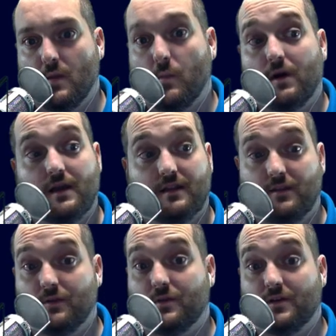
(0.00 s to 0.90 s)
But
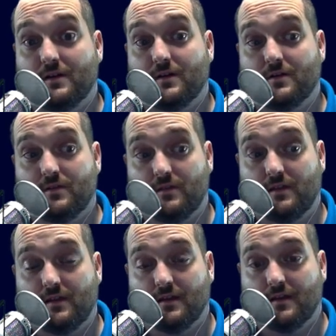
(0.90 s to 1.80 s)
you could go to
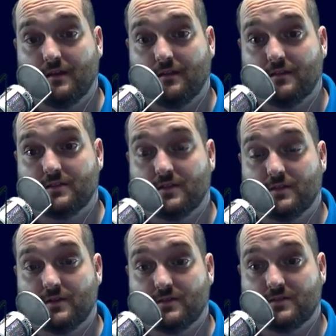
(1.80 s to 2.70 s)
the uh, the show
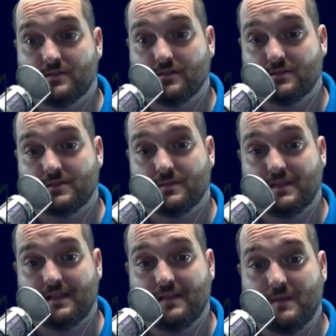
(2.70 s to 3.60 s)
notes or send me
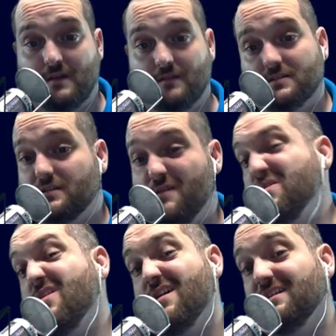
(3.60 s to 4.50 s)
an email and just let
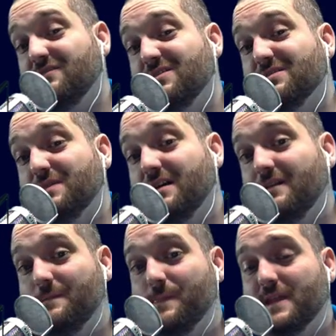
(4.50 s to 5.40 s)
me know how you feel about
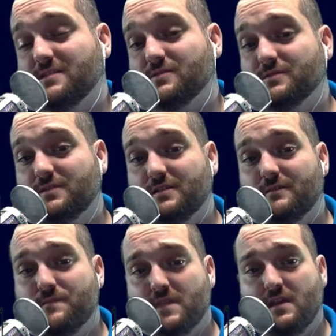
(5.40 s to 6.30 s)
it. That's cool
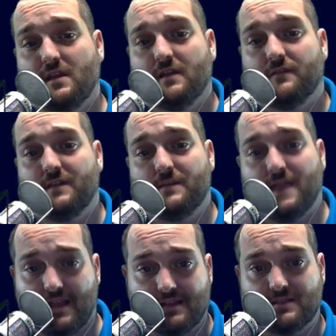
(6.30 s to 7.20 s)
too.
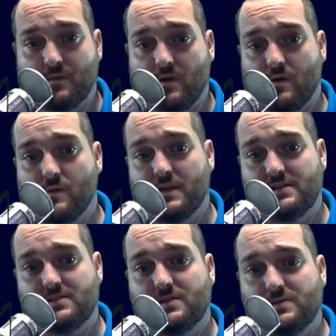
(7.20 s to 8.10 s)
Feedback at
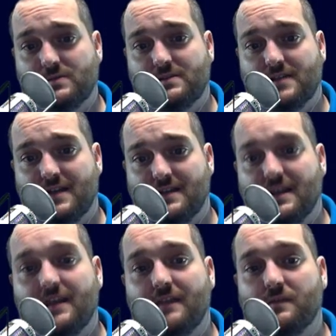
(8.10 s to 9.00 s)

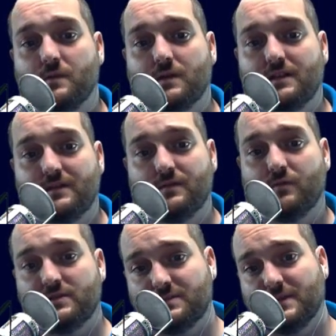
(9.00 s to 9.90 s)
smarthomehq.net. If you want to leave a
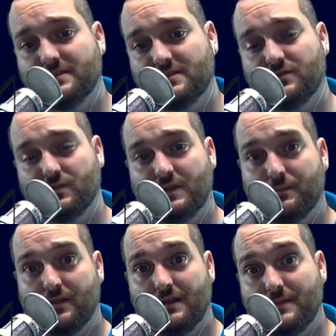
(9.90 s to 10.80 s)
voice message for me to
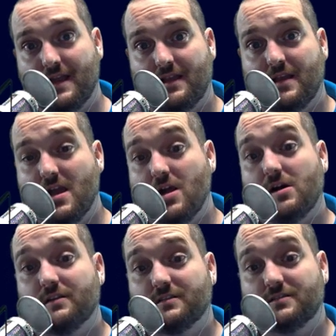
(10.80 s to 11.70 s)
play back
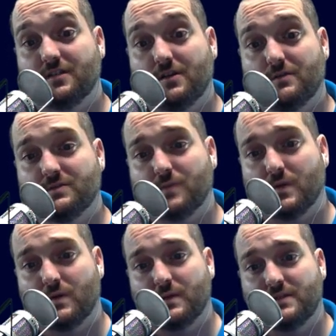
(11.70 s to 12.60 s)
on the show,
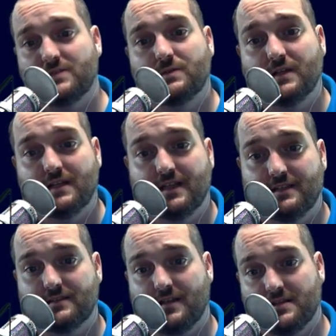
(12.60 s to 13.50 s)

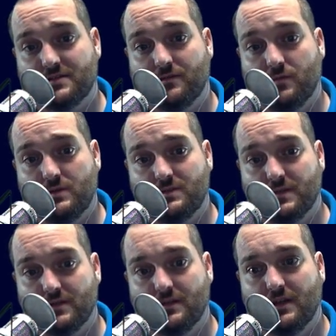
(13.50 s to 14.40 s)
smarthomehq.net slash
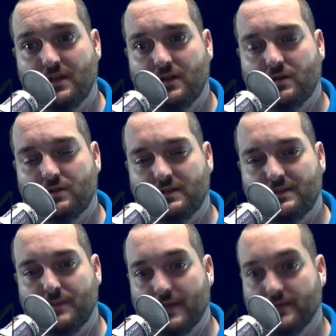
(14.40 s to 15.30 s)
voicemail, or look at
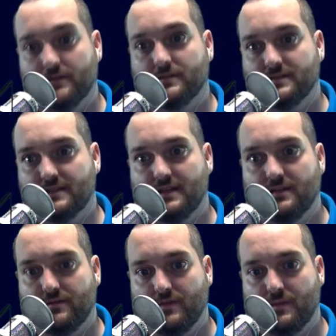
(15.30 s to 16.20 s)
the banner on the side of
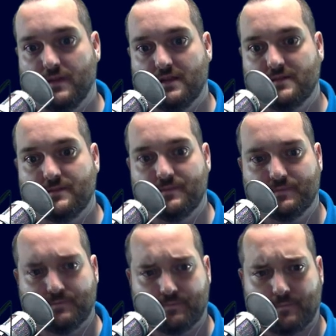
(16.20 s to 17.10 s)
the front page.
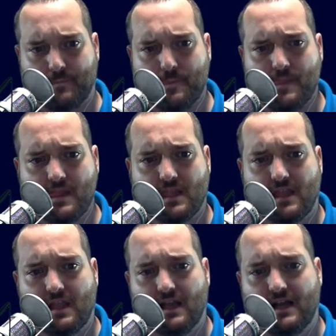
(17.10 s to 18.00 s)

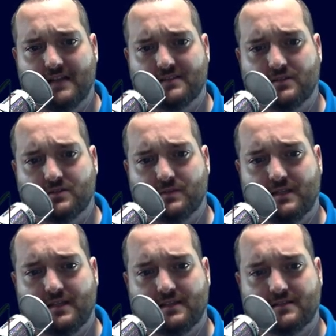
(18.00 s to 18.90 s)
Uh, social
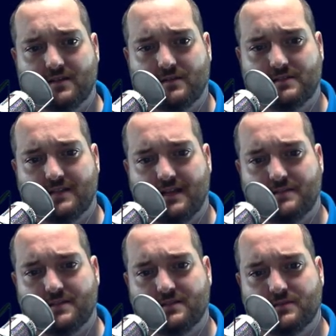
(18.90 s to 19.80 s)
media is always an
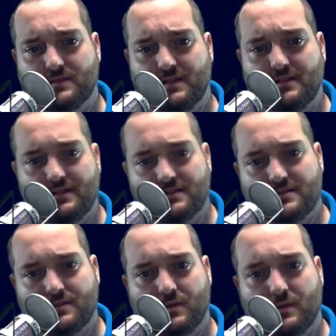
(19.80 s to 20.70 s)
option as well, and there's
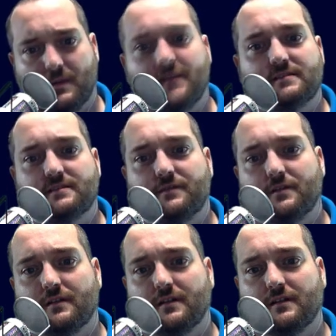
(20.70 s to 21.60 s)
support pages if
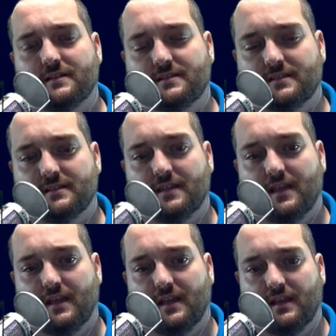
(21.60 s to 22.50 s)
you're interested
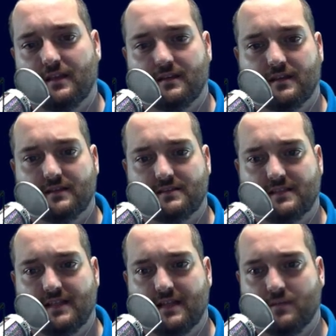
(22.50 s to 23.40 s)
in uh,
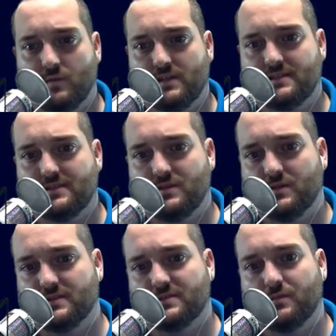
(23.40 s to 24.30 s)
seeing ways that you
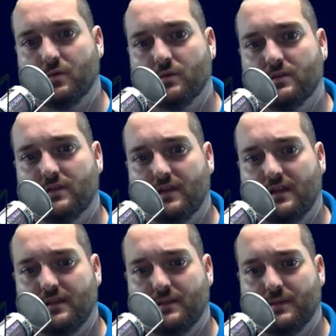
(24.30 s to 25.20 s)
can support
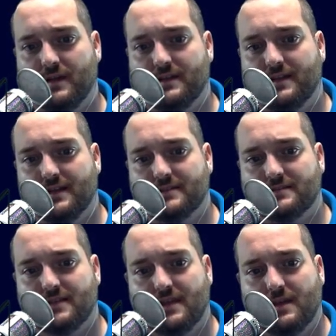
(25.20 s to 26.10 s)
the
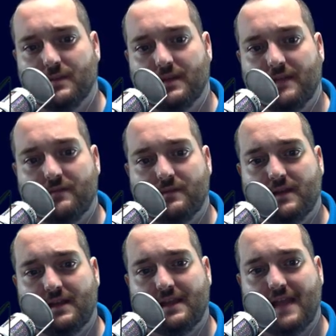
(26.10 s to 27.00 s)
podcast. But
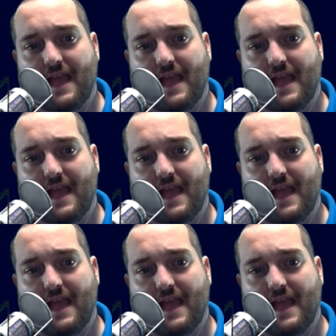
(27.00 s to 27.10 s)
everybody,